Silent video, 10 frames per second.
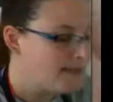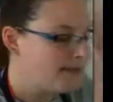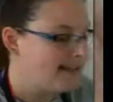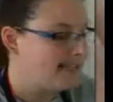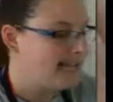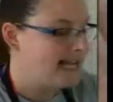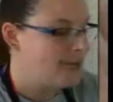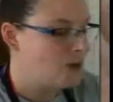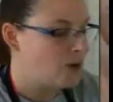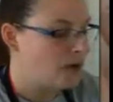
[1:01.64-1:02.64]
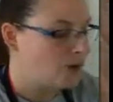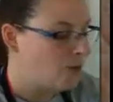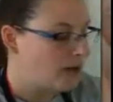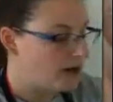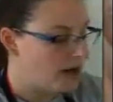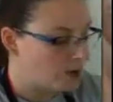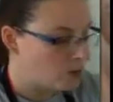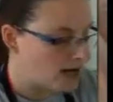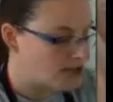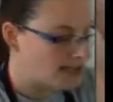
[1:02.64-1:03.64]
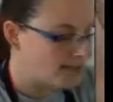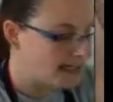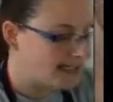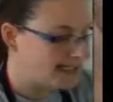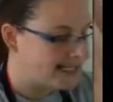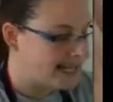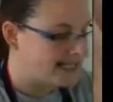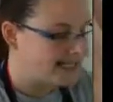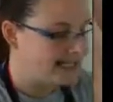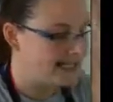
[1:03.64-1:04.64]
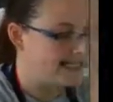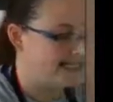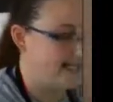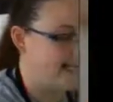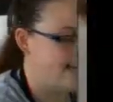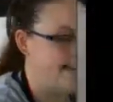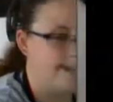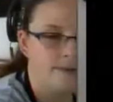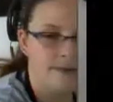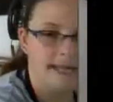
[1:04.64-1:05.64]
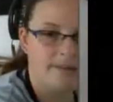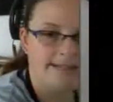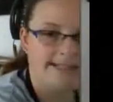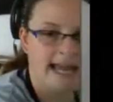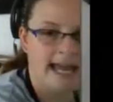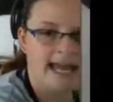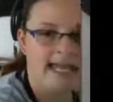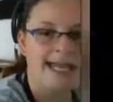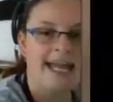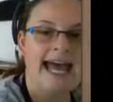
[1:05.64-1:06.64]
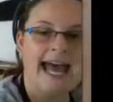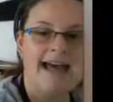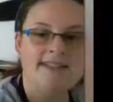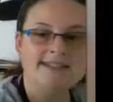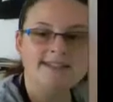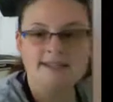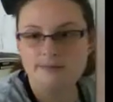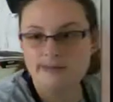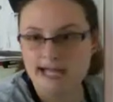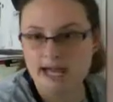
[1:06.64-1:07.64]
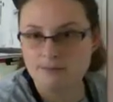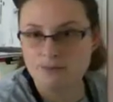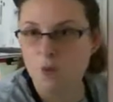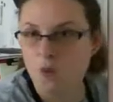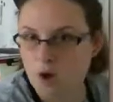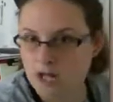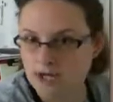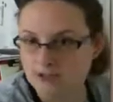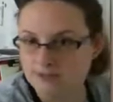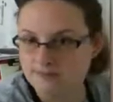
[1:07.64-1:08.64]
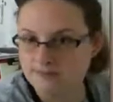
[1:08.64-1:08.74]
is to get your watercolor washes, because the idea is that this is going to become the sky, and this is going to become water.